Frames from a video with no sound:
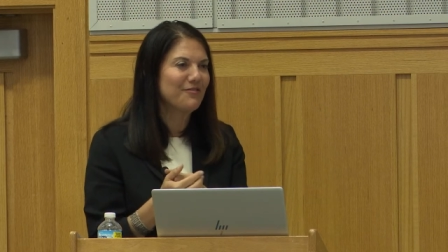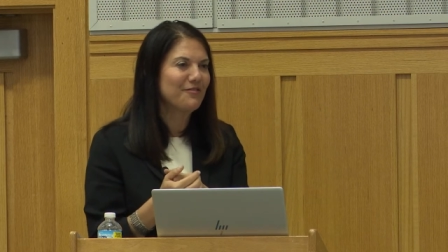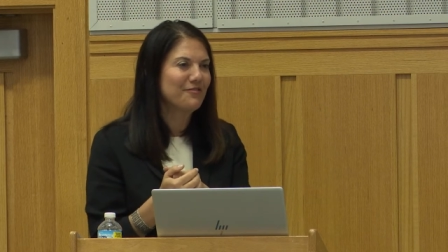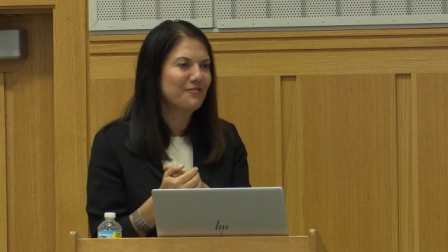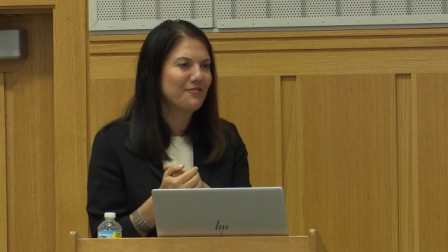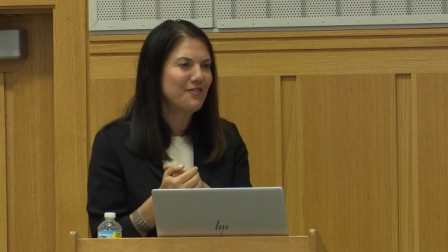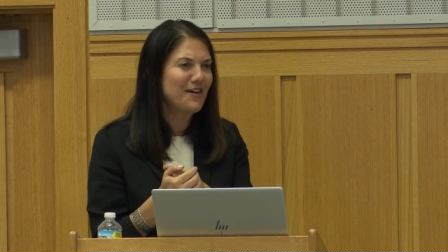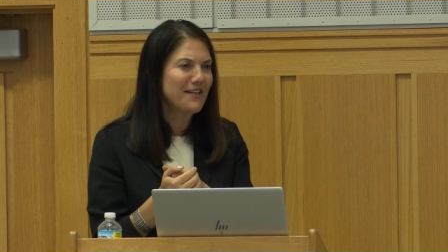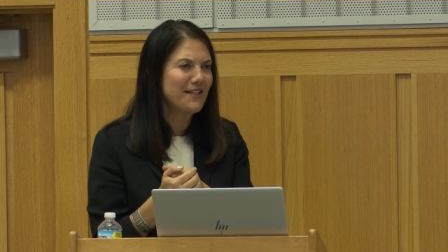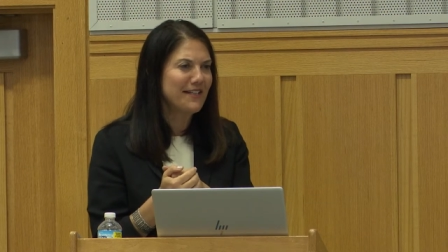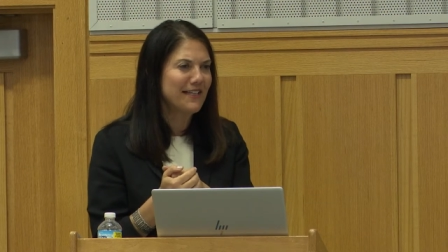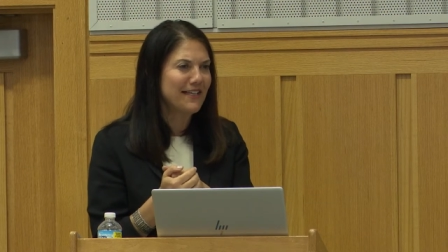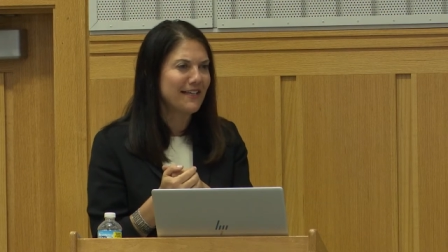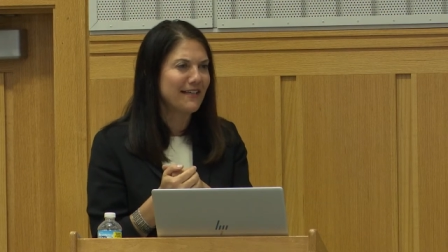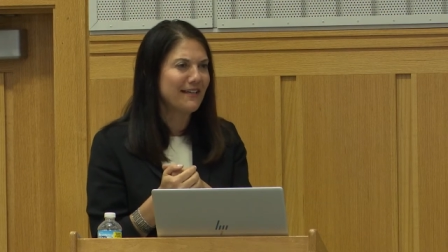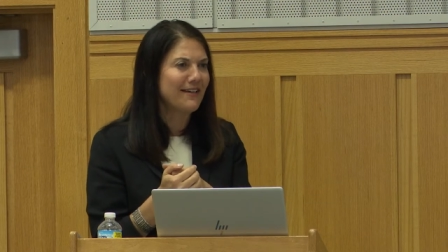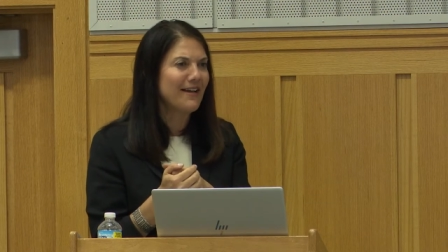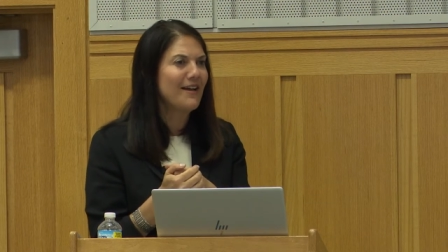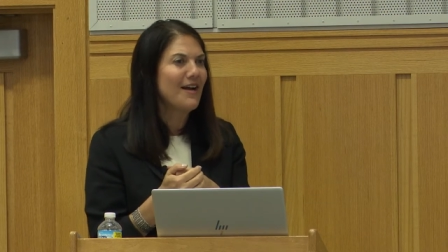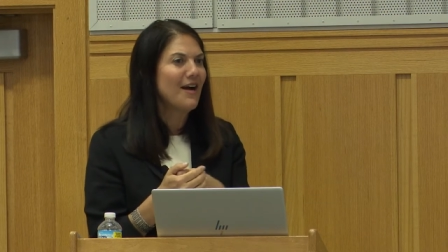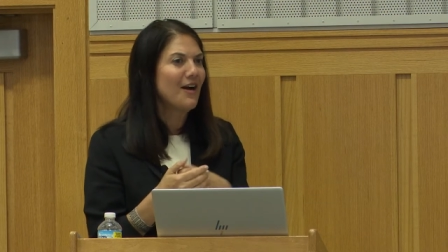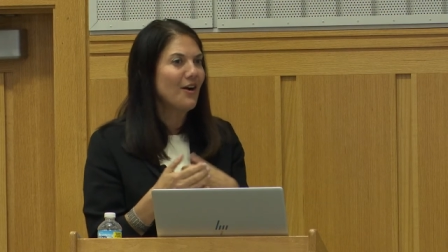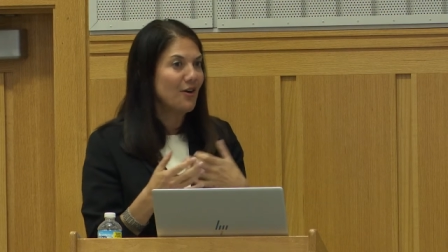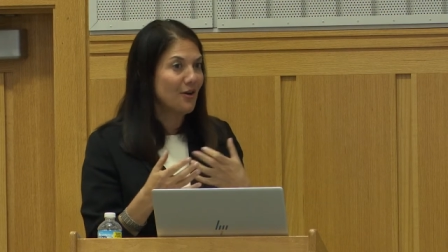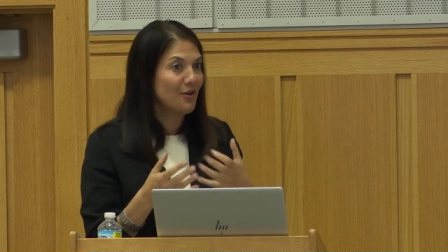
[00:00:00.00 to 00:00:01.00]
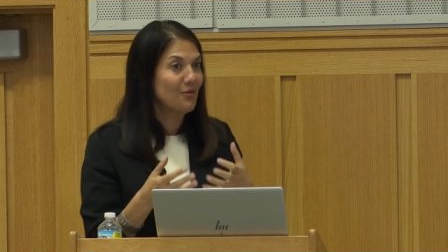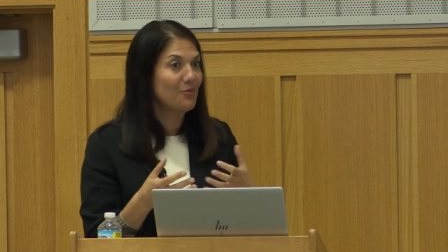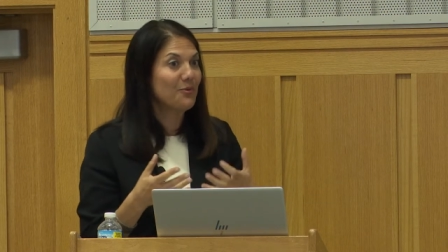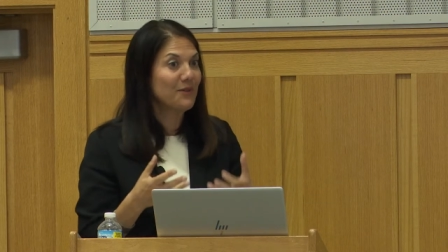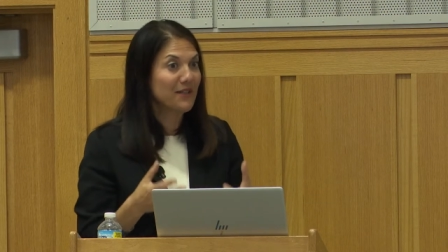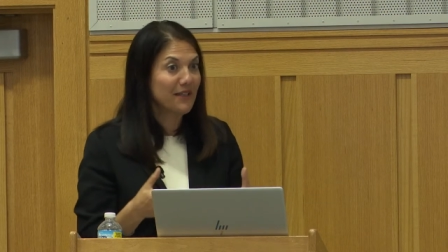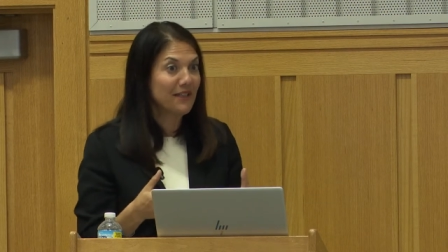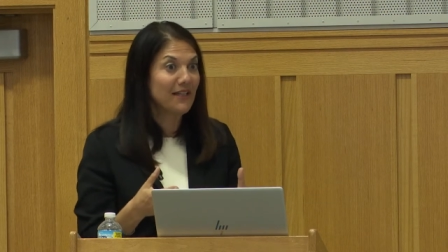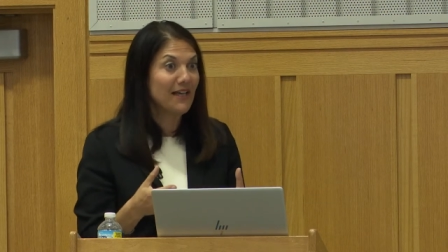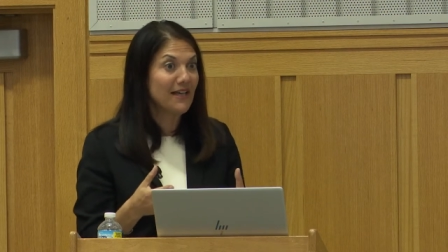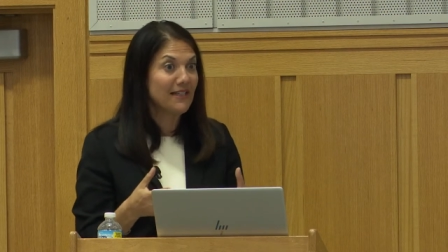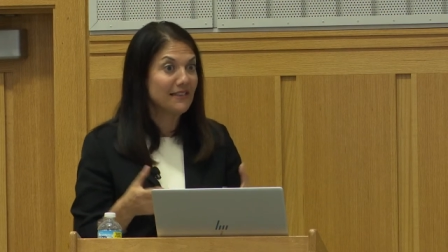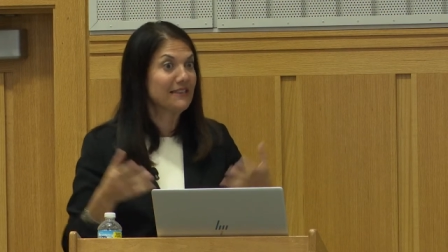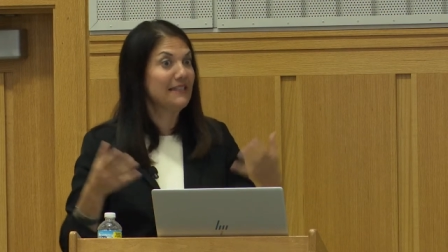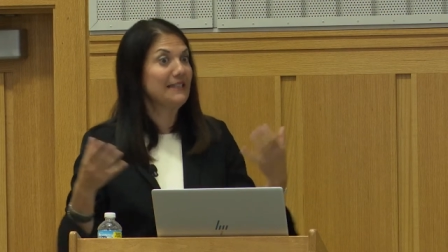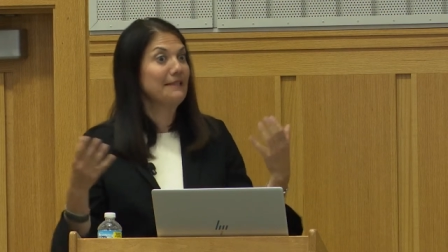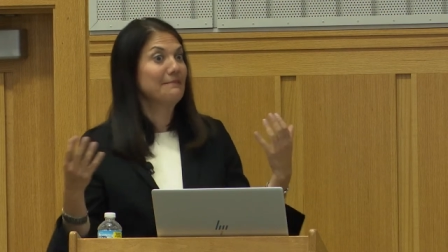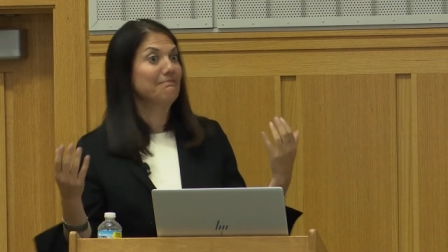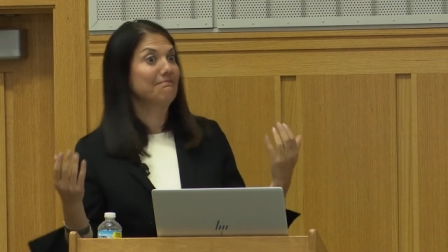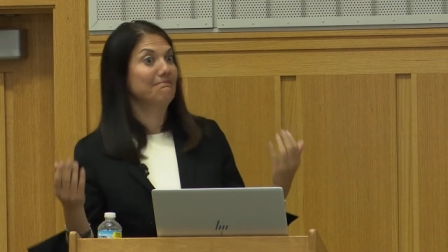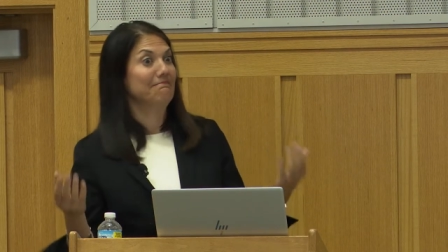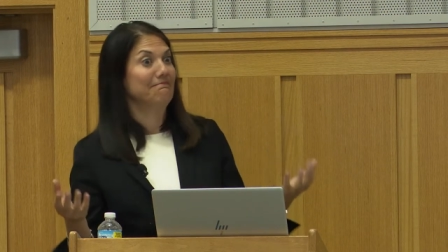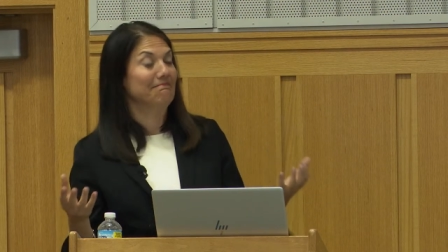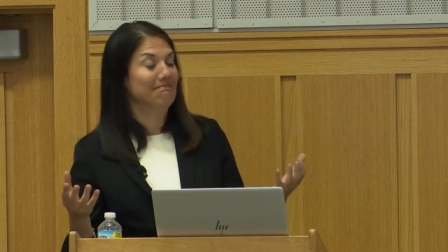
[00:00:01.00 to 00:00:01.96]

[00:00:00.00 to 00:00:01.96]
funding are realizing,